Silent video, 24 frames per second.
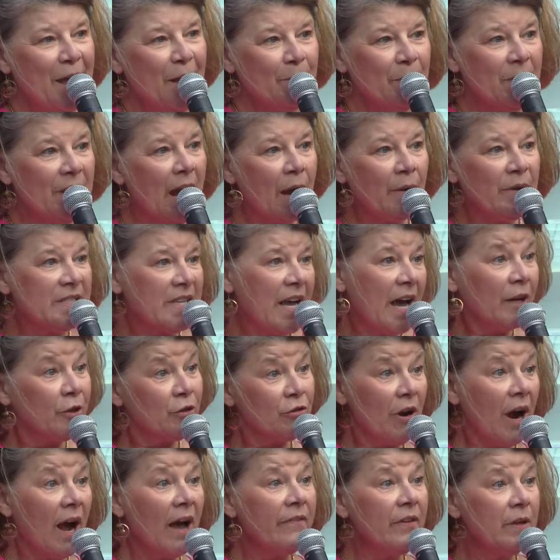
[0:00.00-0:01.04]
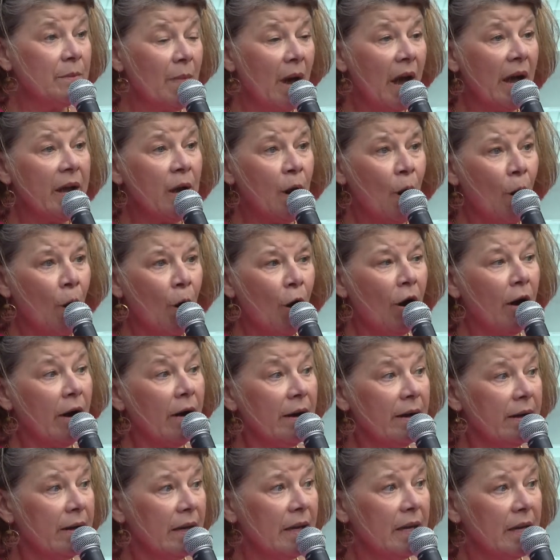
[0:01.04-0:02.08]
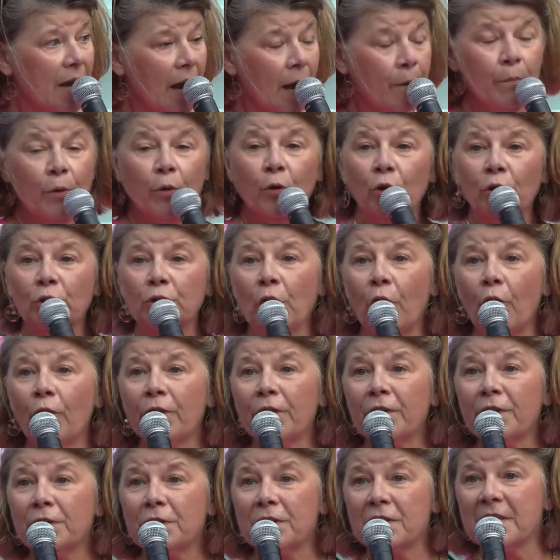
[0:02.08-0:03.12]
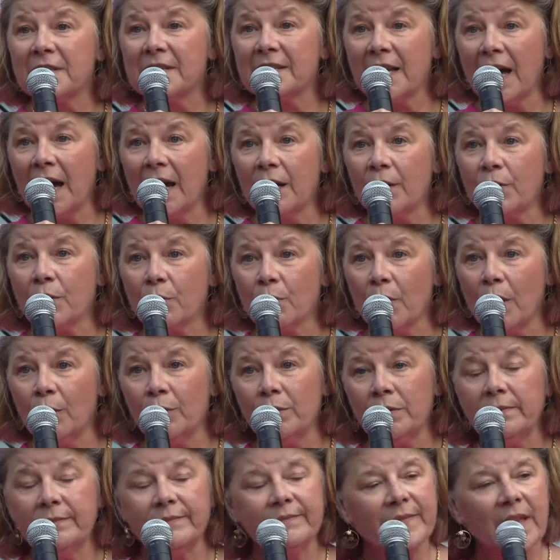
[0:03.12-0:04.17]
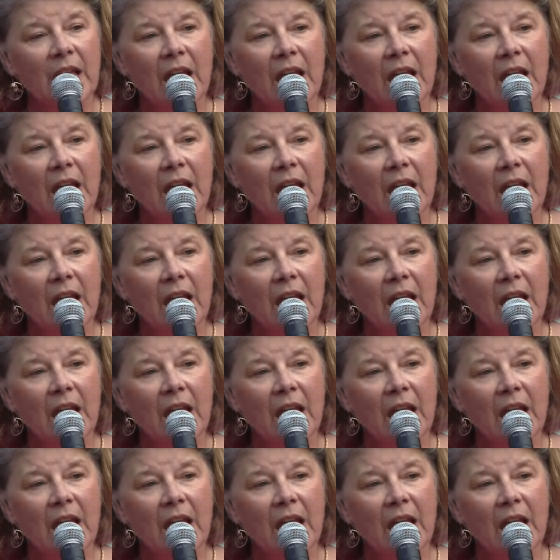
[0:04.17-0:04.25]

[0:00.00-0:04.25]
but I was out driving my car, and I pulled over to the side of the road